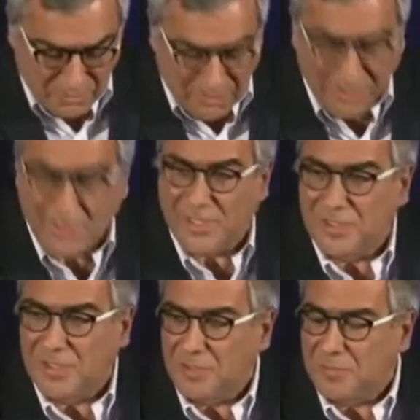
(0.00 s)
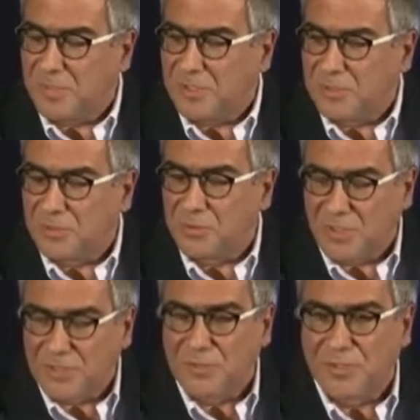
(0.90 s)
real data. Patients
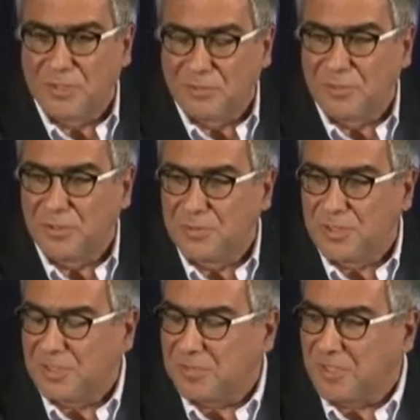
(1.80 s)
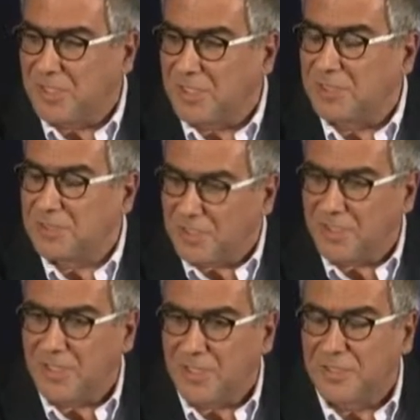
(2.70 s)
were actually overusing these medications,
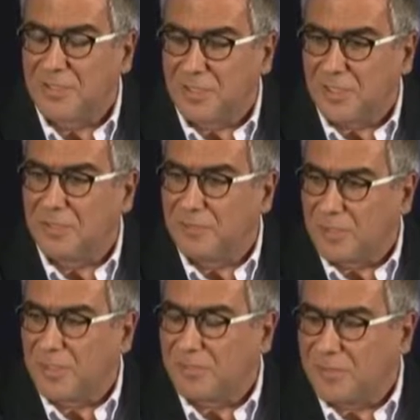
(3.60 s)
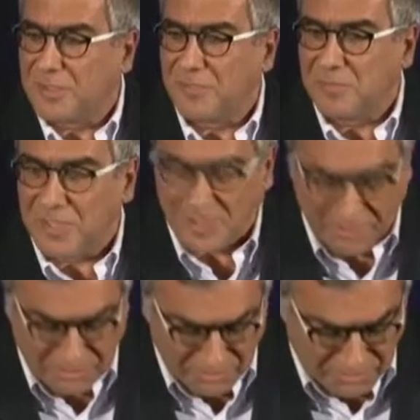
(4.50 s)
and again, they are very effective
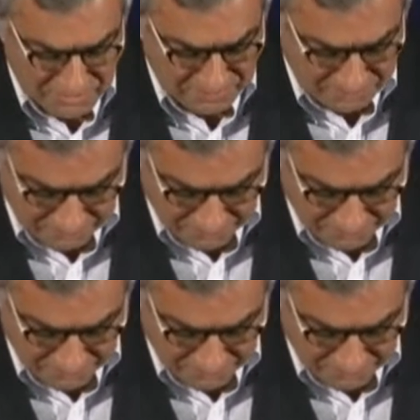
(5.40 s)
medications.